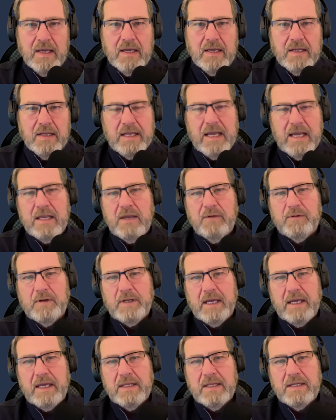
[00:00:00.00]
Thank you for
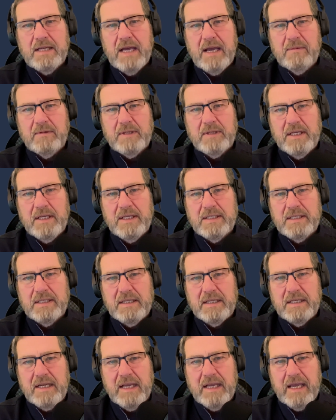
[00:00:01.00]
taking the time to
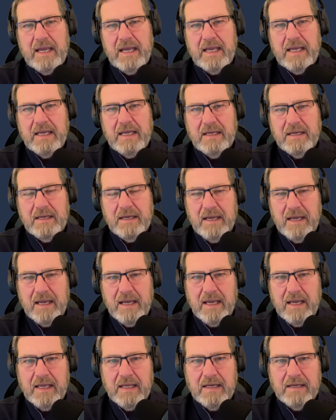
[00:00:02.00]
listen today.
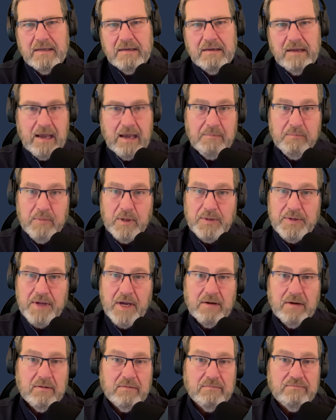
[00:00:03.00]
And I'm Bill
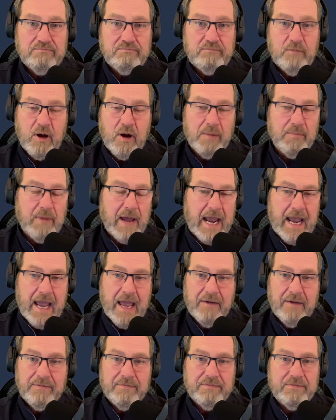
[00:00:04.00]
Tucker. On
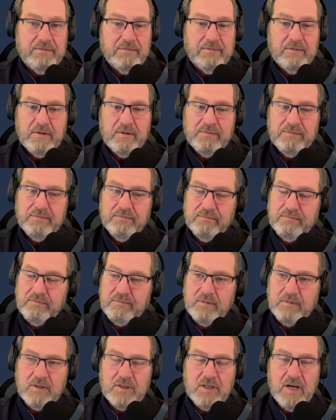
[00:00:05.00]
behalf of
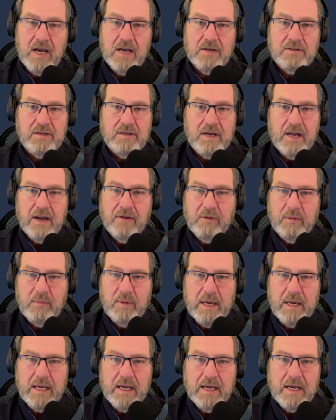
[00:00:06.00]
Josh and
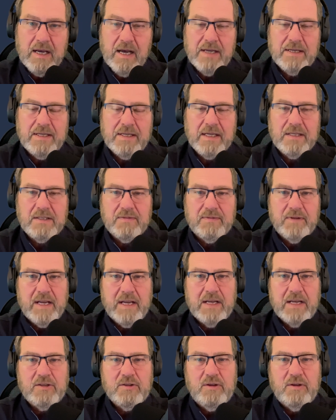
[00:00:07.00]
everybody at Context
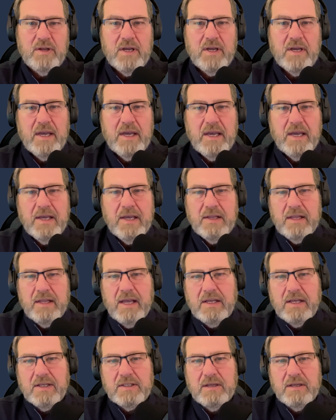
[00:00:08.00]
Financial,
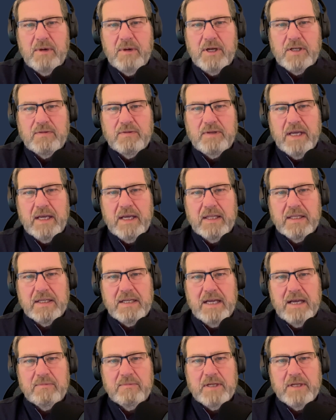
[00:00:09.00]
thank you so much for taking the
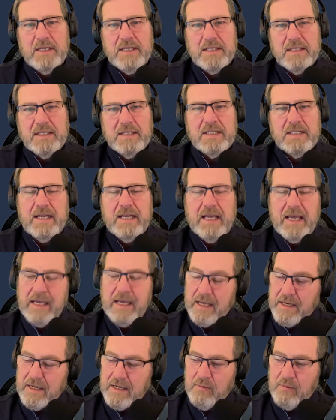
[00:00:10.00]
time to listen
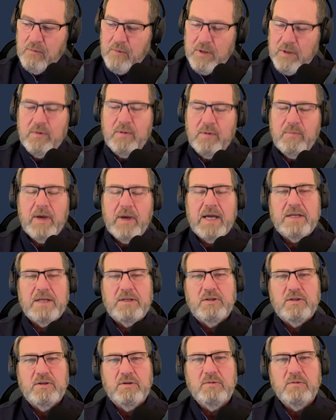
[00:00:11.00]
today. And I will
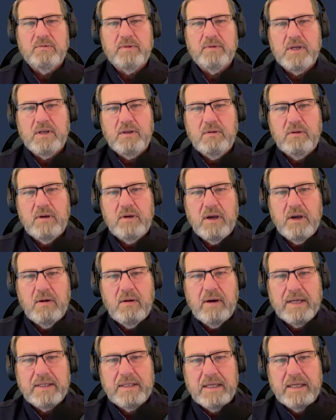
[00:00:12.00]
remind you that you can
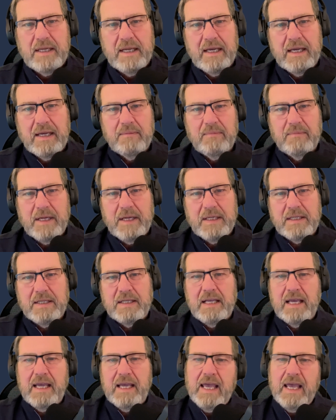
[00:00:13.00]
go out today and make
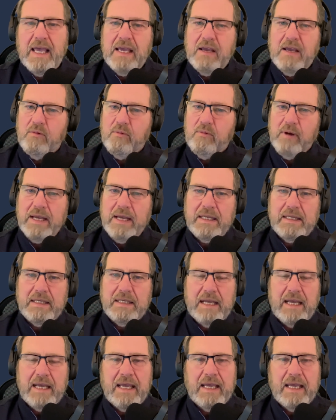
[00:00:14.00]
today a great
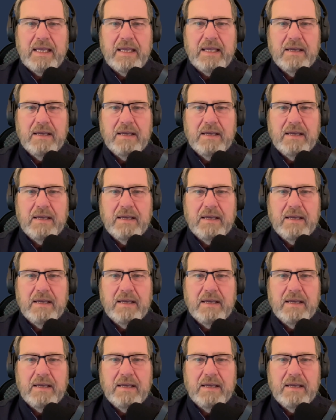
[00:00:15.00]
day